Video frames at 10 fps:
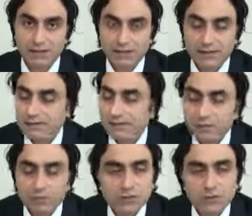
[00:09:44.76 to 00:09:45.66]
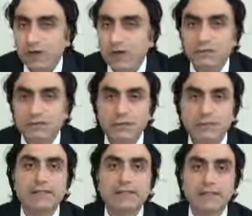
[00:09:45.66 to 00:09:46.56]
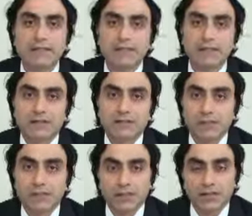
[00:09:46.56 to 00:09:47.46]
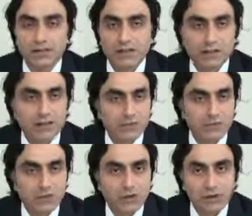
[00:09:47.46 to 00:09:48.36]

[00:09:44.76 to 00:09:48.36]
They said, we do not need to